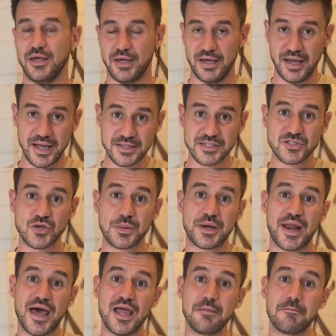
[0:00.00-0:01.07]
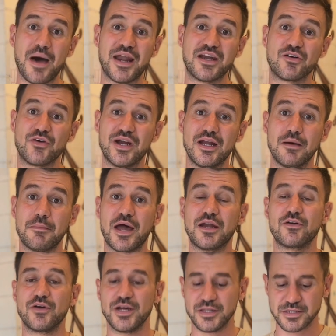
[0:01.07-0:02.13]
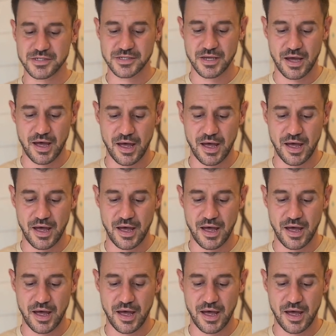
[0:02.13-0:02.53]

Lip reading: it hints to in the name, mandarins,